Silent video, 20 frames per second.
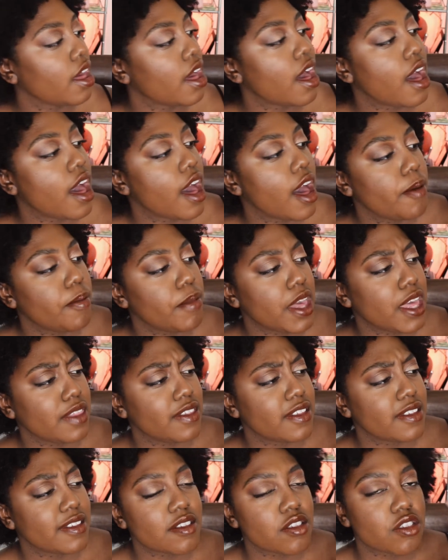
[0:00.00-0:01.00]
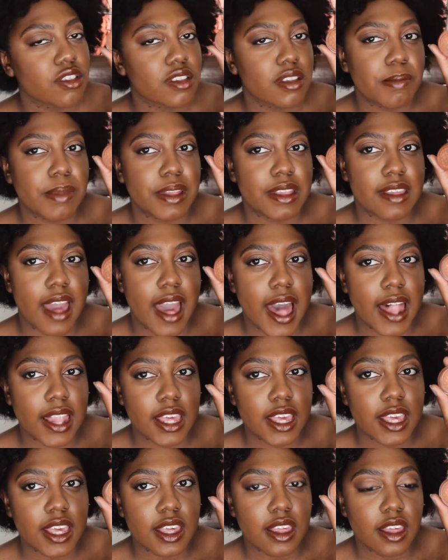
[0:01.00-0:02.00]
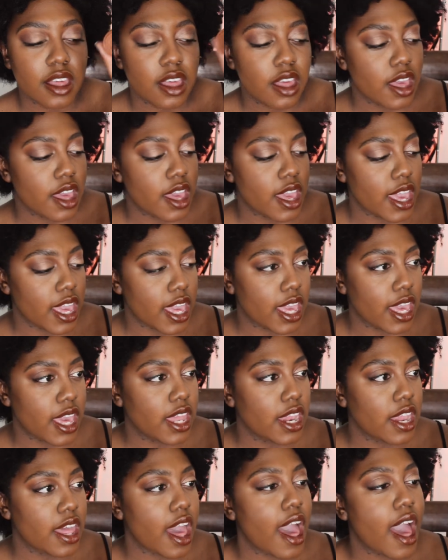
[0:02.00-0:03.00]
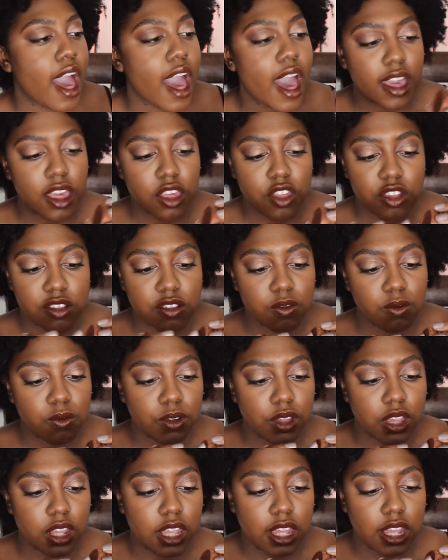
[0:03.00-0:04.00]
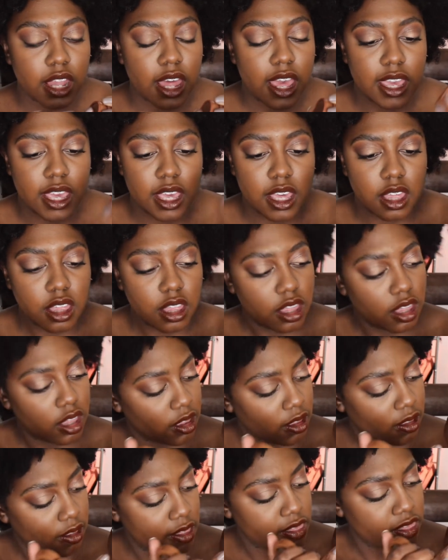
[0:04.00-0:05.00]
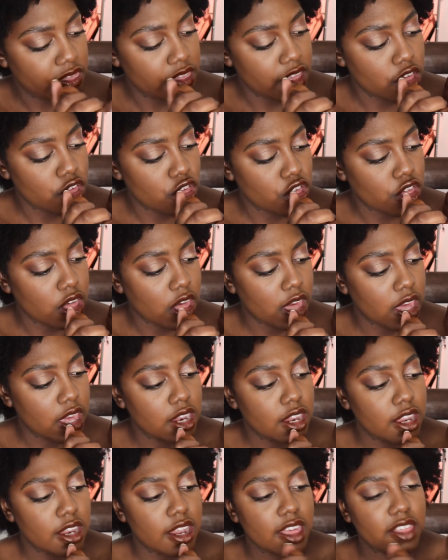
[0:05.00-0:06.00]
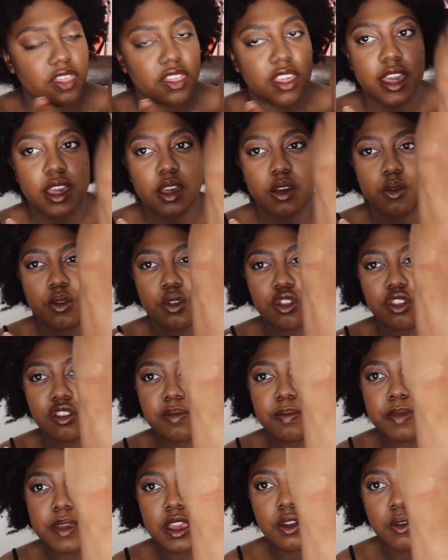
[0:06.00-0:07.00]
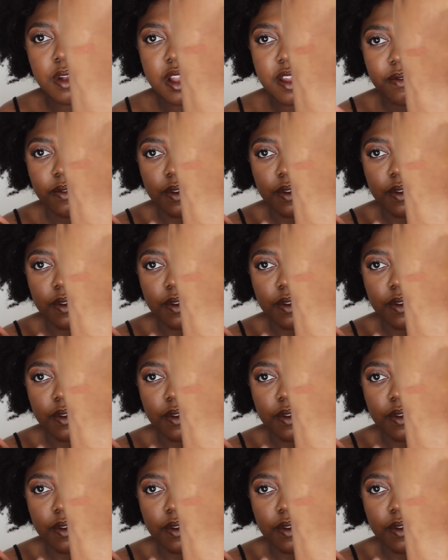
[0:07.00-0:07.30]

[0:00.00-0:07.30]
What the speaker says: And this is just a metallic, and I just really like this shade, and I think it would just be great